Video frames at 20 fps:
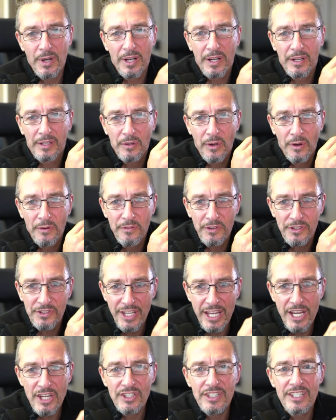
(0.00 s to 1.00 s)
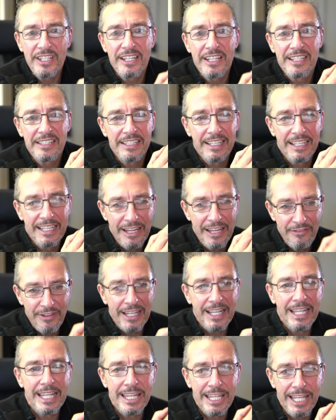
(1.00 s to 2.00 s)
a conversation is a
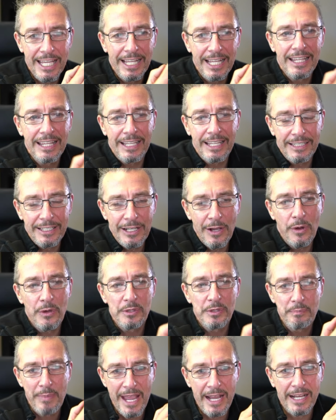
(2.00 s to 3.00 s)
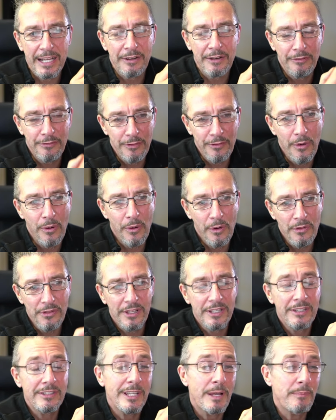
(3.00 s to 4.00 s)
living thing that goes back and forth,
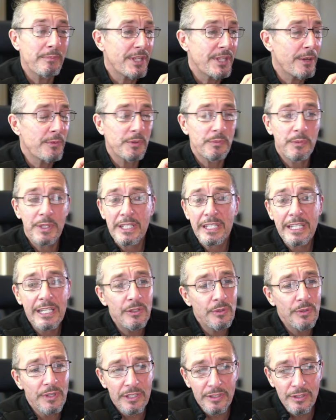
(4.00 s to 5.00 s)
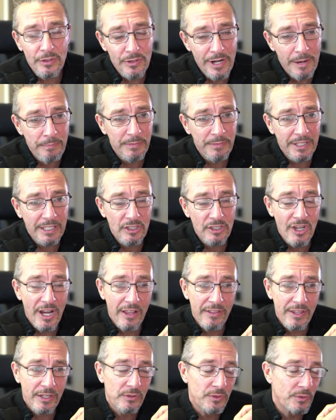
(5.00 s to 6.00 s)
and sometimes we need to interrupt each
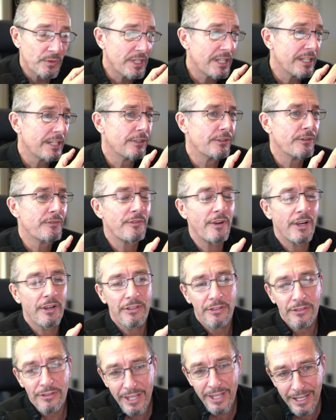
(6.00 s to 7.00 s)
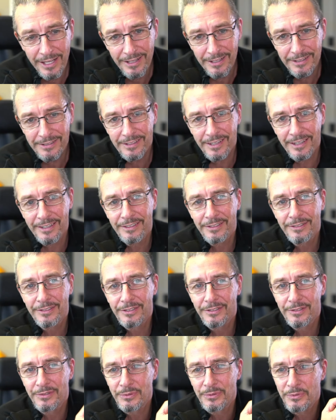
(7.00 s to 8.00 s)
other to clarify things and
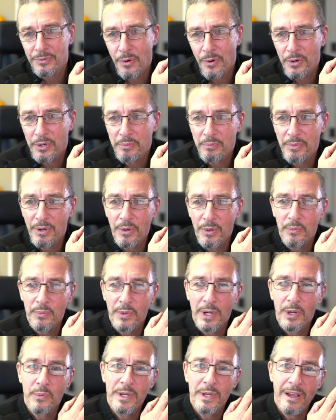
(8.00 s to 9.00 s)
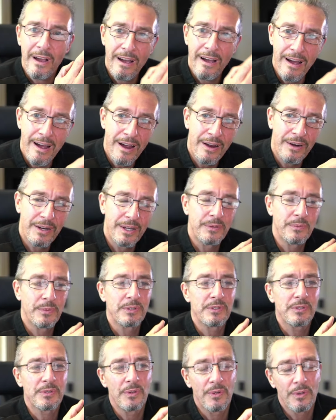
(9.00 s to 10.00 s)
just to talk about where we are and
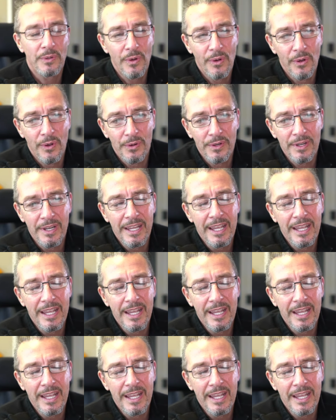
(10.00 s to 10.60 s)
what's going on.